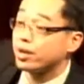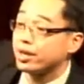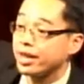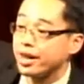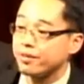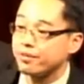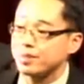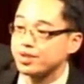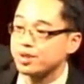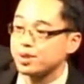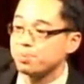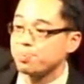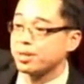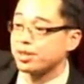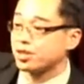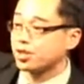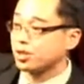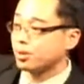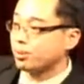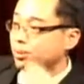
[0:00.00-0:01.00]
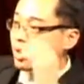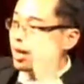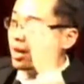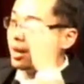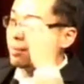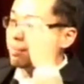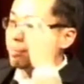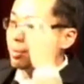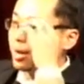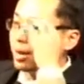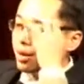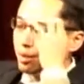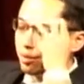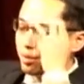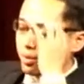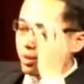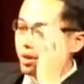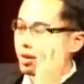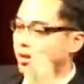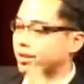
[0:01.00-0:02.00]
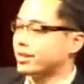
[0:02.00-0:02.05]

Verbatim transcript: we're going to have a special prayer